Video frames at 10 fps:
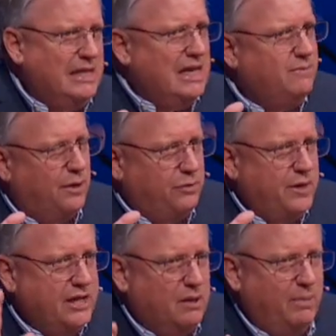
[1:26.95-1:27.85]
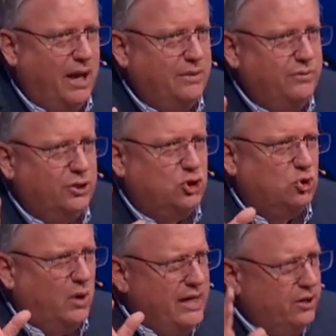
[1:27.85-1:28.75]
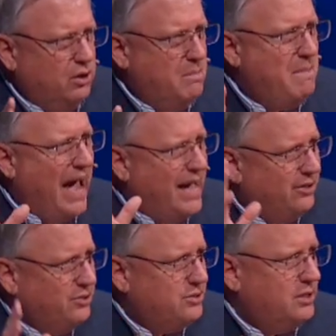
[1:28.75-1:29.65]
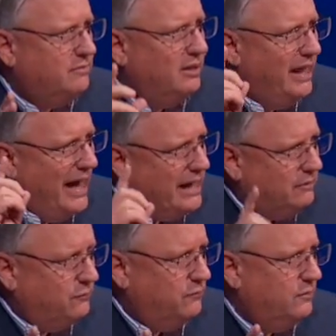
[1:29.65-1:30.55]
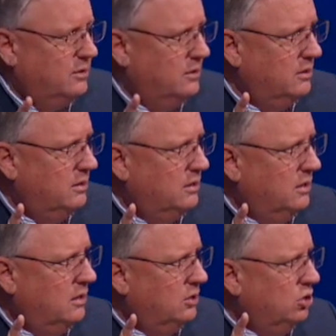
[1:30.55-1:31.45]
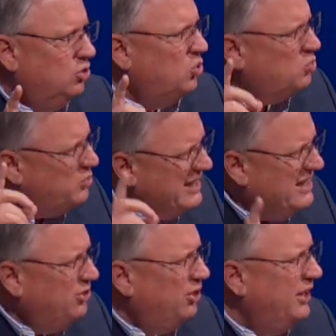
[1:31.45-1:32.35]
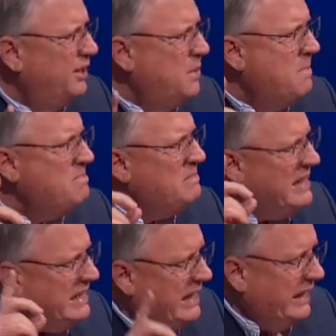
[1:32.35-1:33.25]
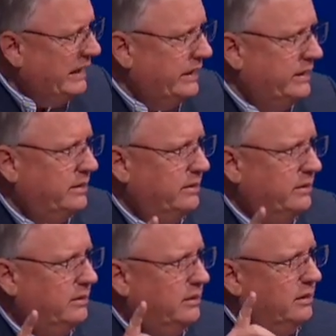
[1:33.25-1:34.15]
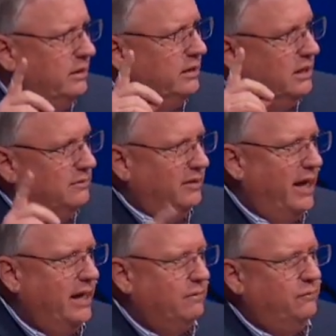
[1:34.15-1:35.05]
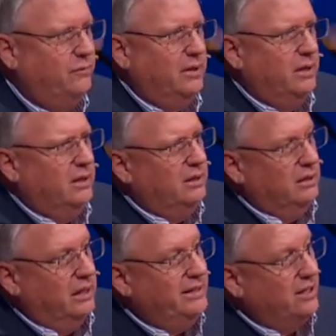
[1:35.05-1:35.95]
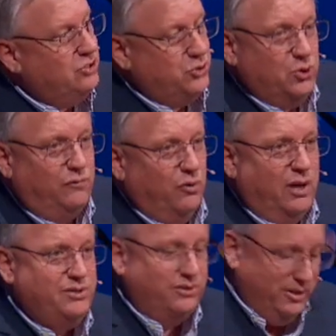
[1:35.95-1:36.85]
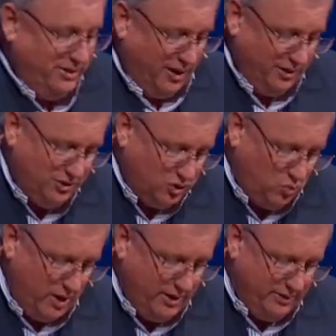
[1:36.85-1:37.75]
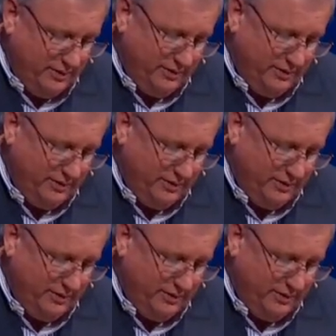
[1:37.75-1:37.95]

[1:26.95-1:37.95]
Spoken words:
even think about the greater matters of life, the real meaning of life. And that's true for us as adults as well.